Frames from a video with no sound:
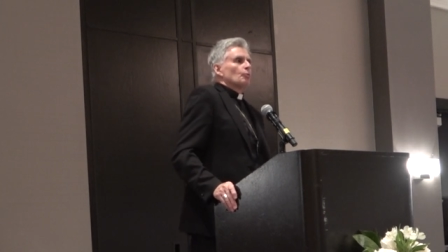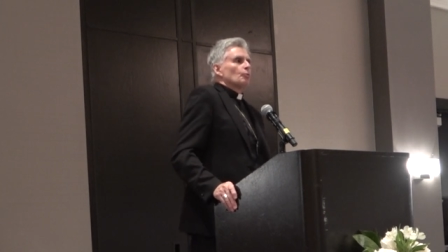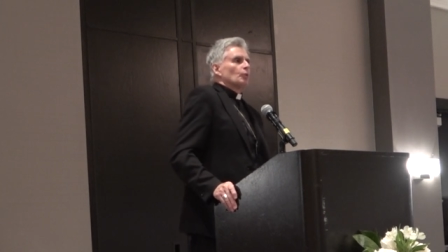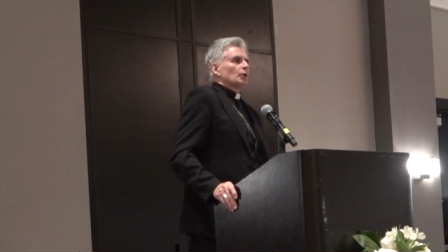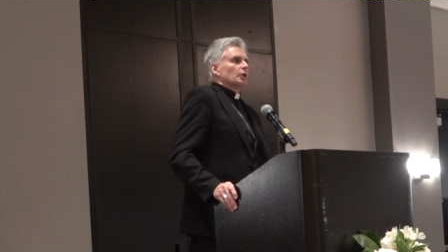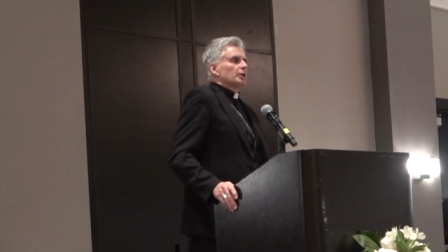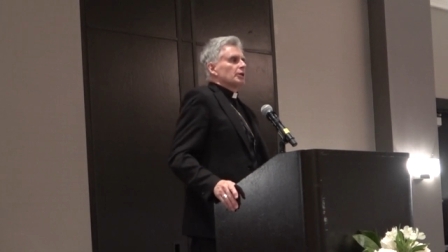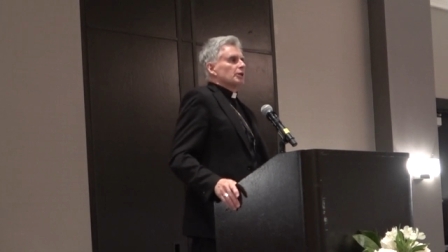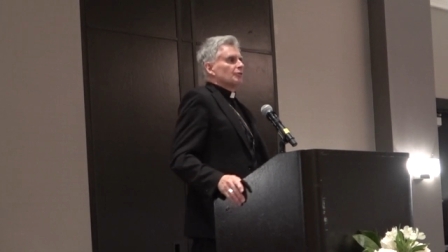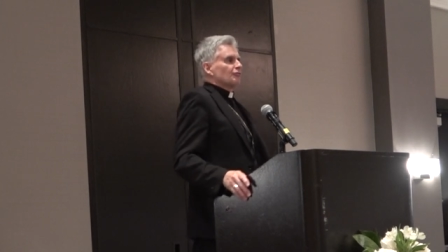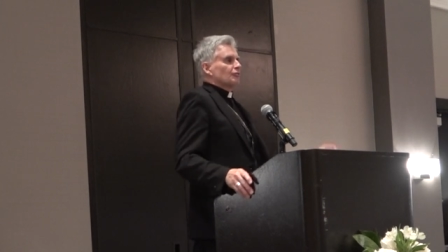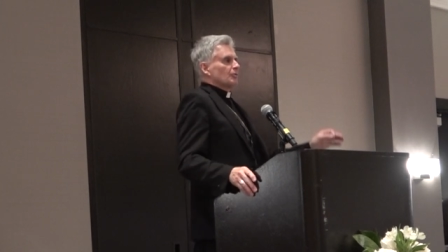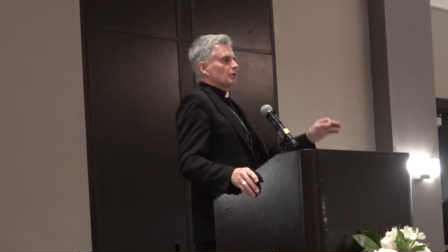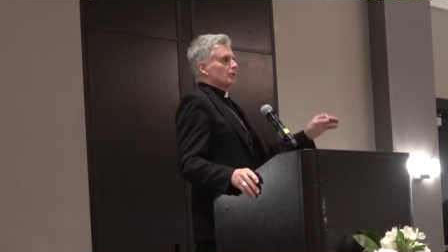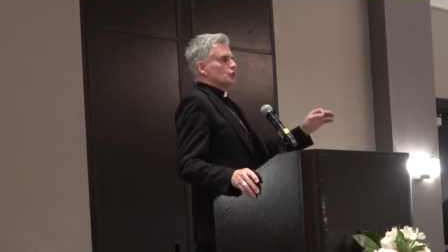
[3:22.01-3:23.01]
really
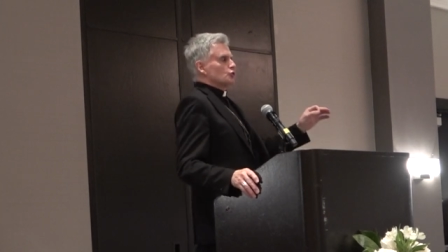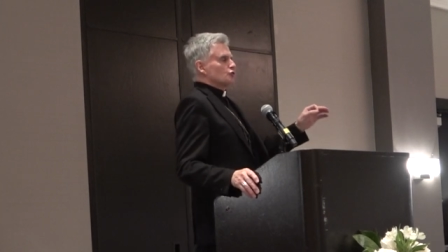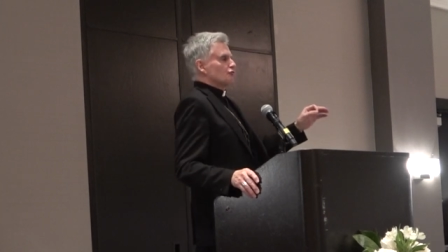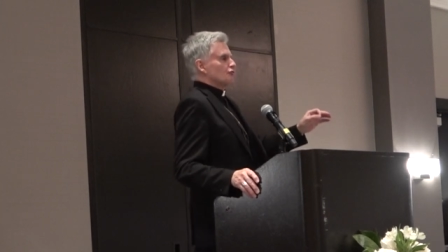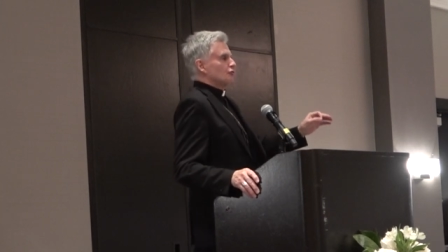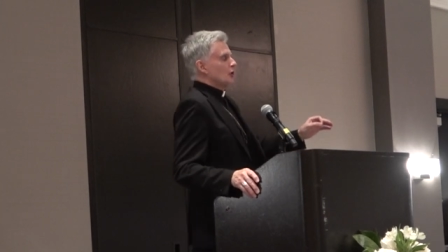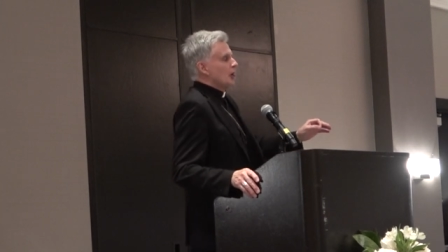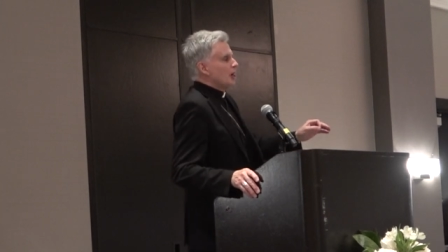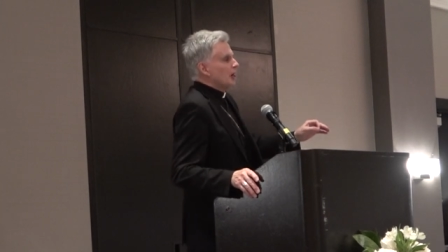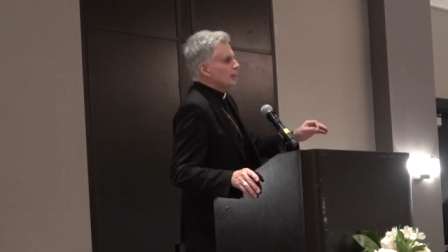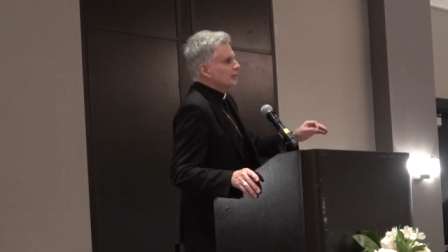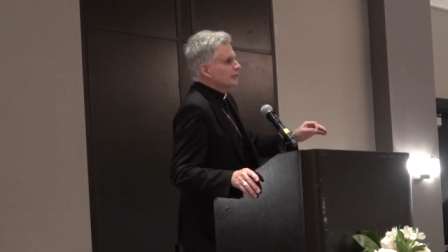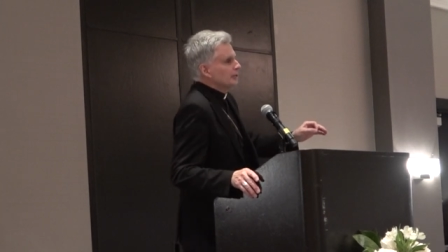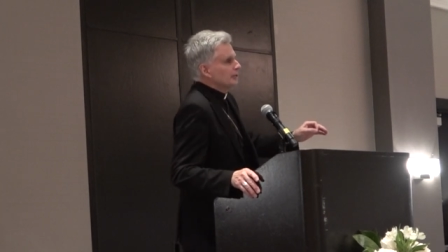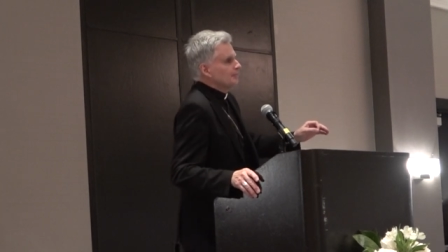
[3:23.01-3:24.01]
if it is
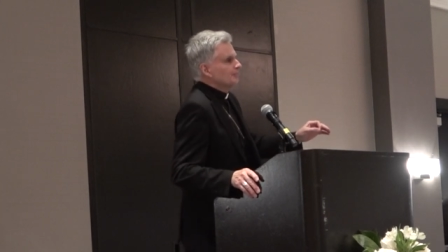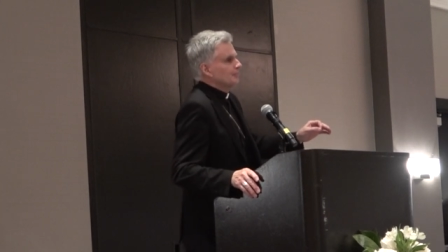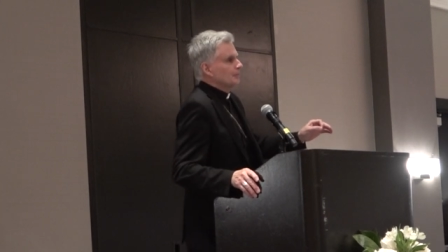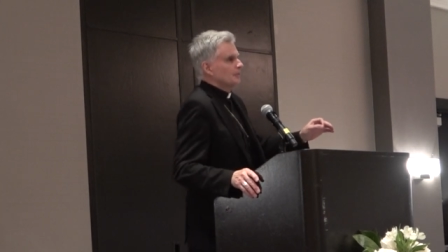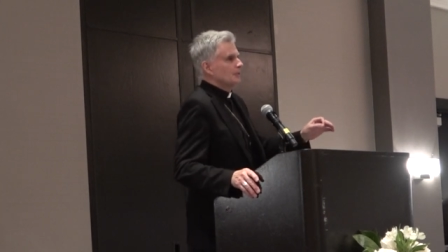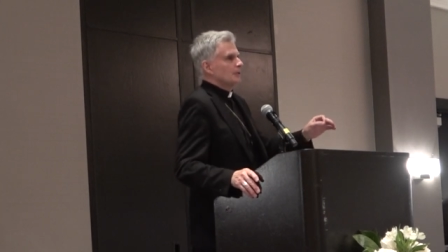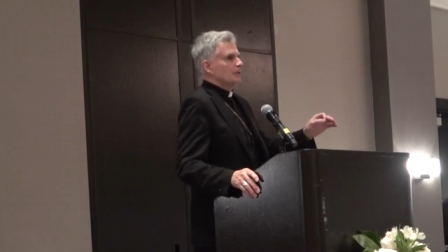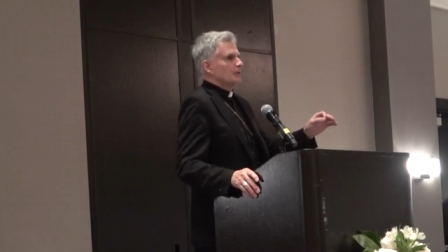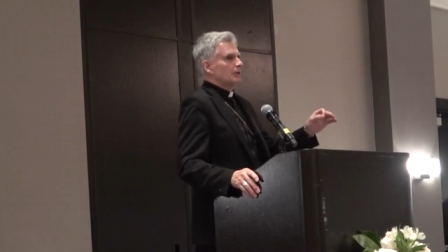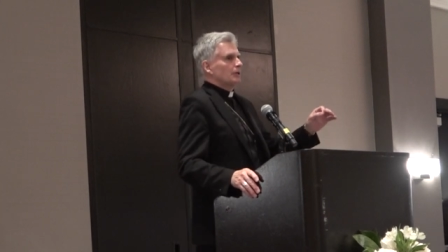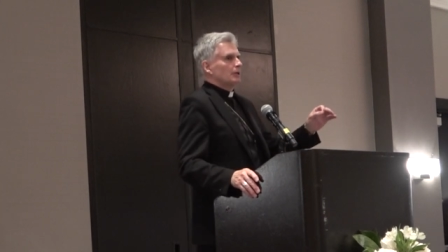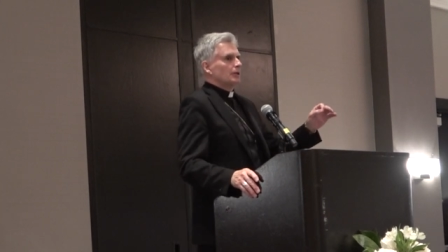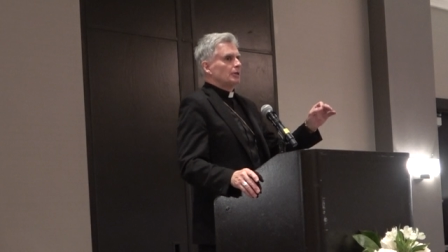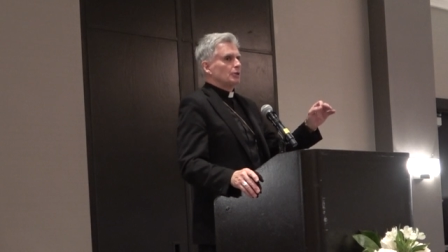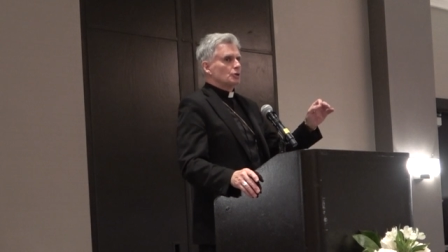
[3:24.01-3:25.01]
flawed,
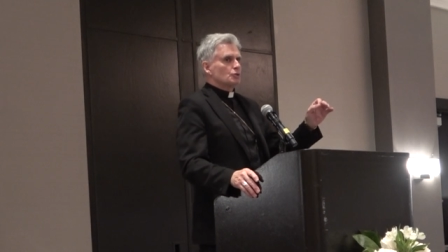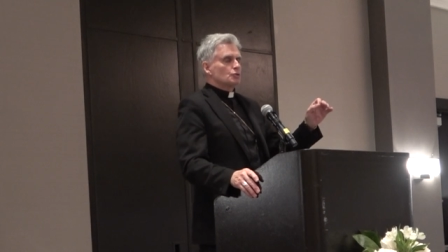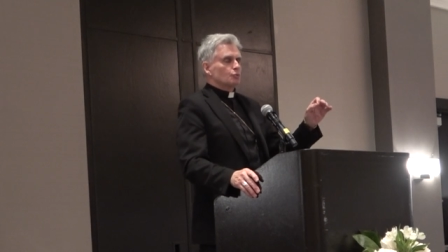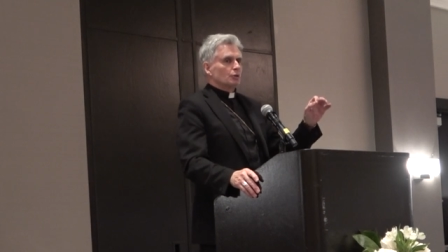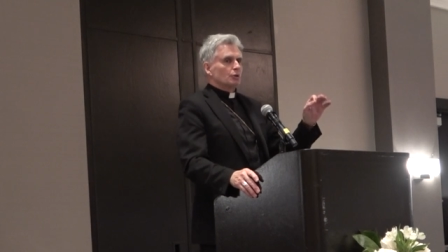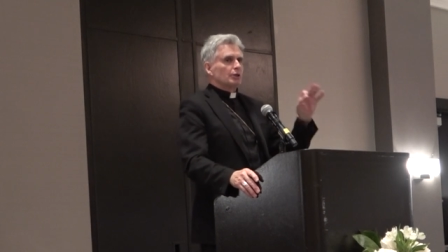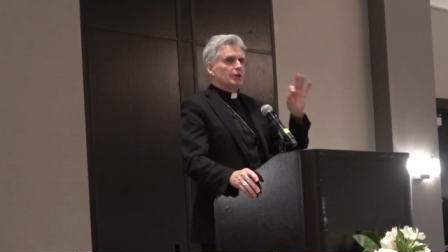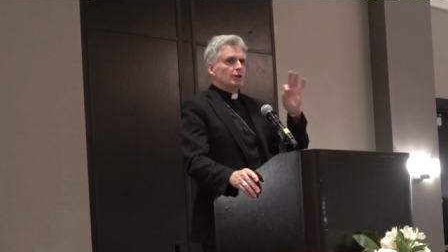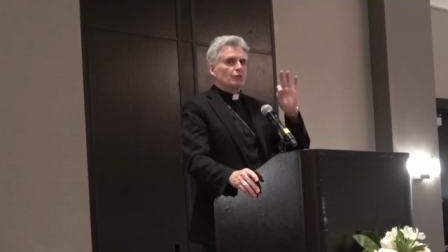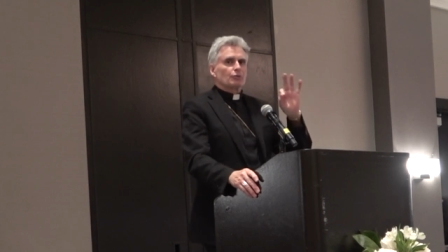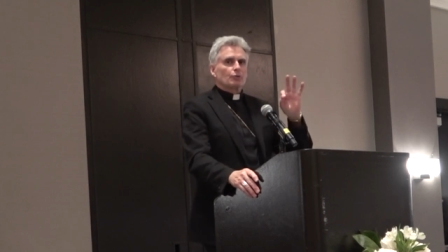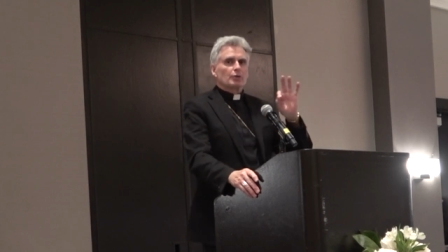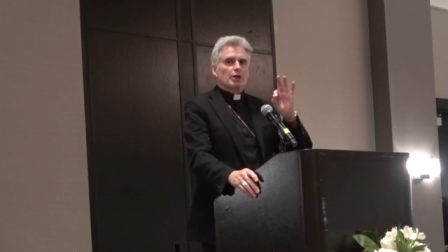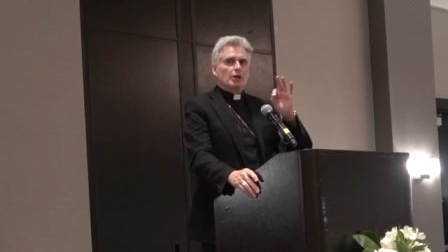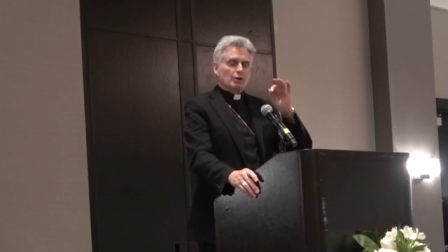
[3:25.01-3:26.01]
it is really in
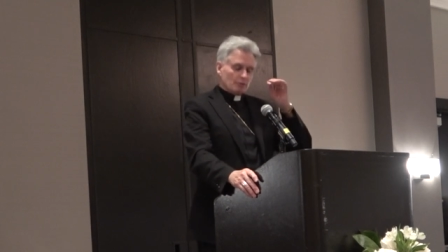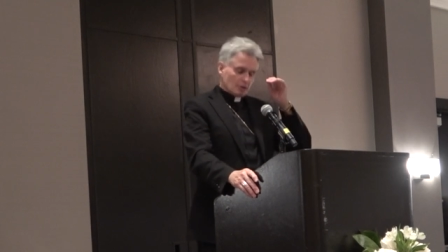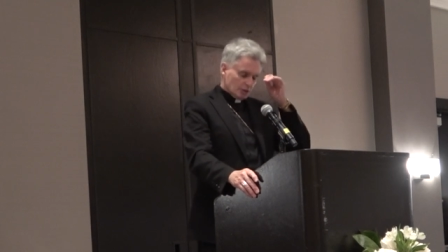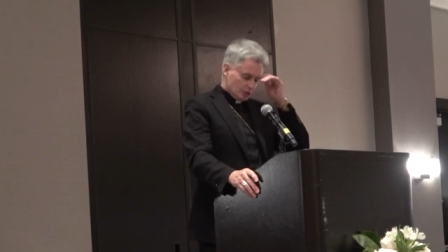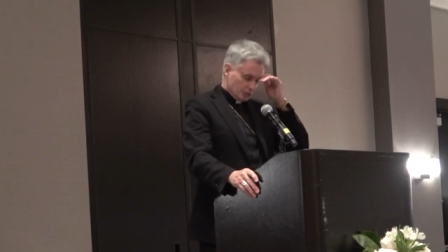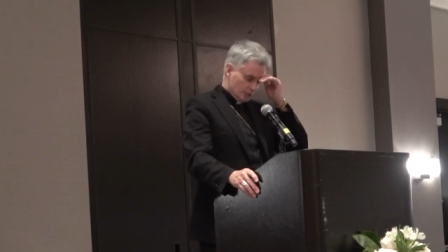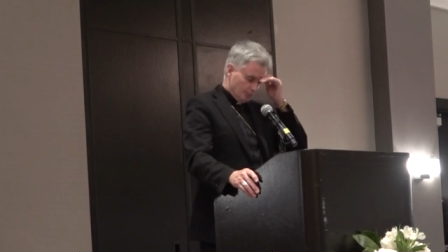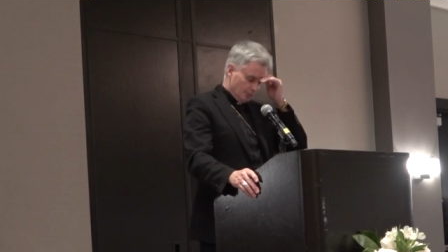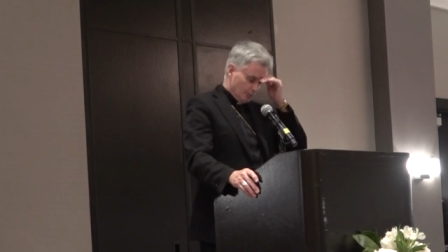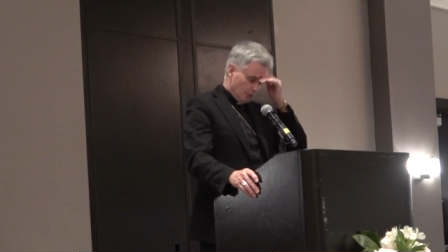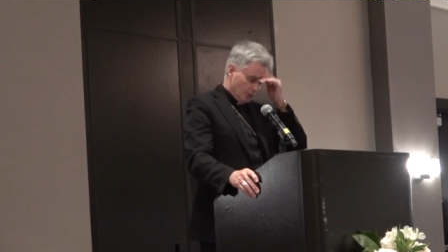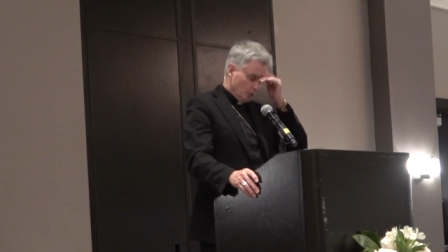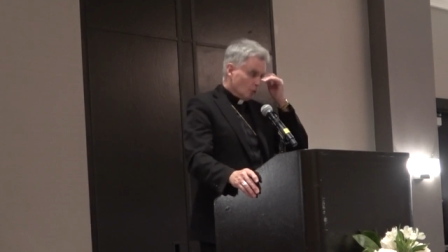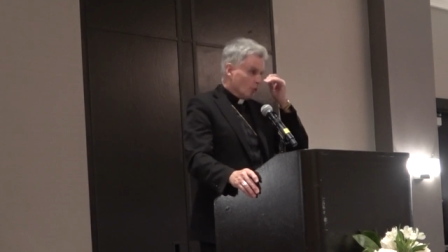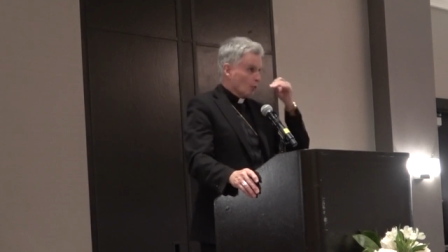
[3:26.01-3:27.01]
three areas
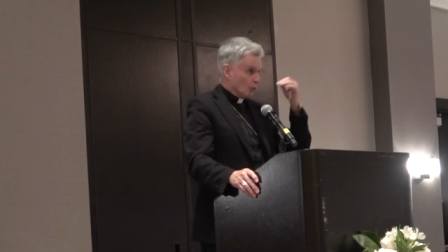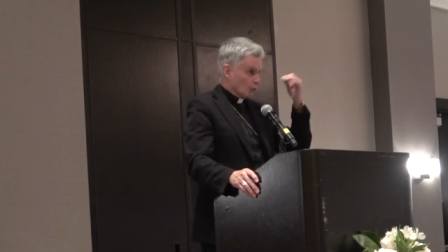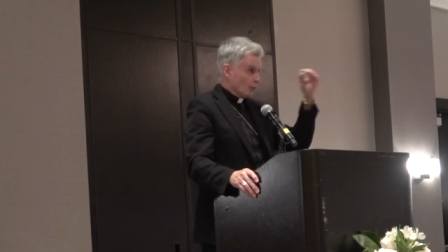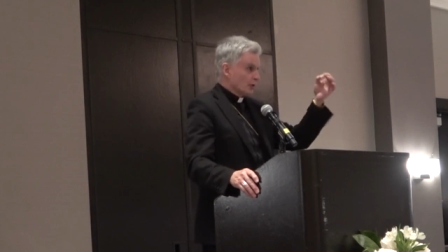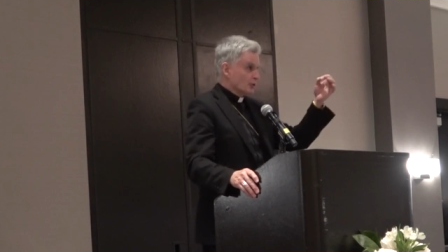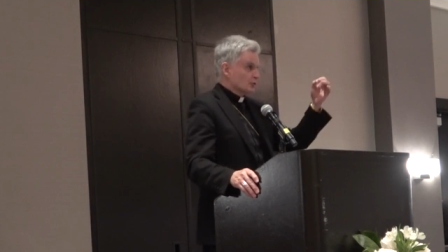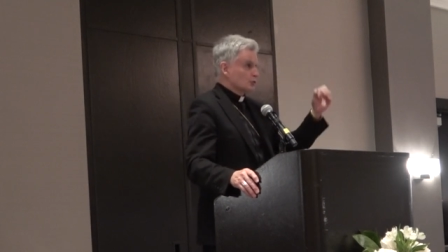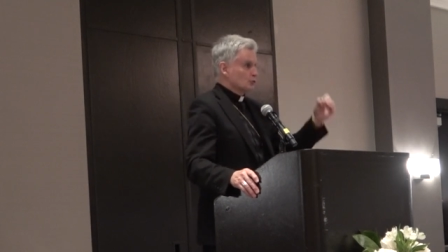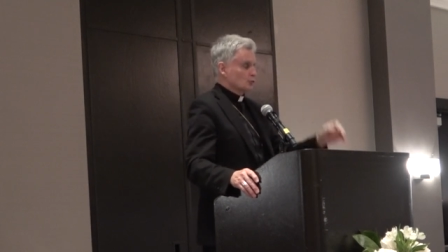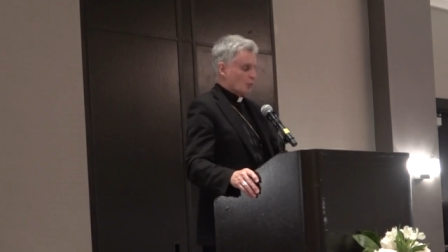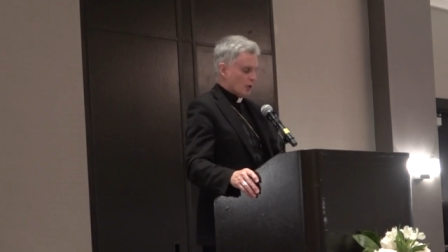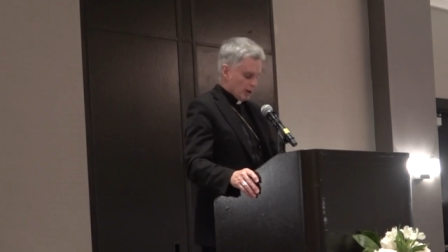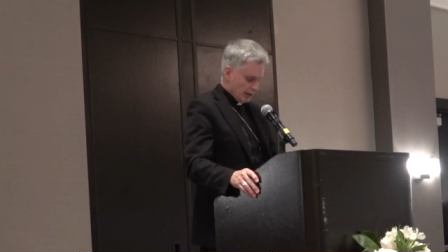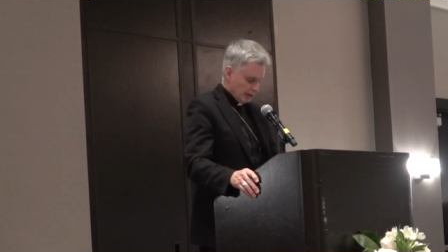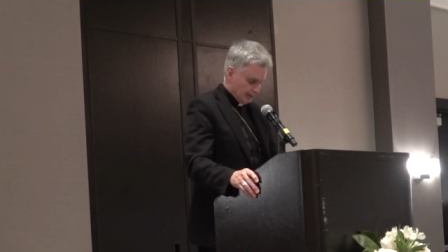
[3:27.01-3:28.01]
for the reasons
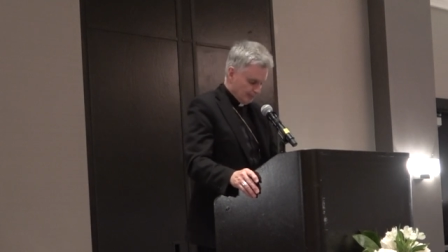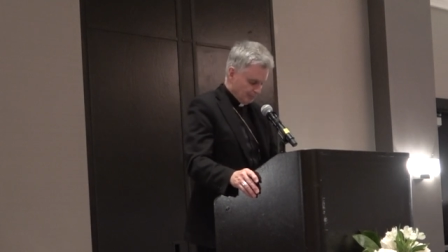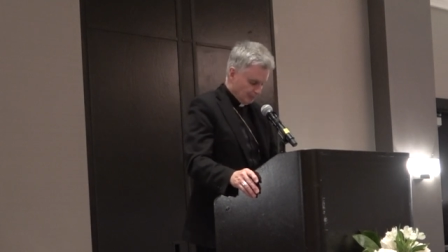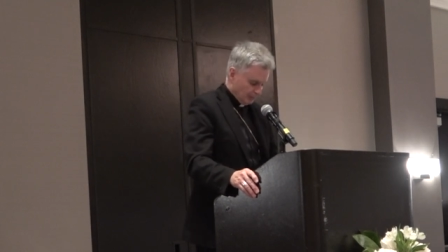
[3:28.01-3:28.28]
why.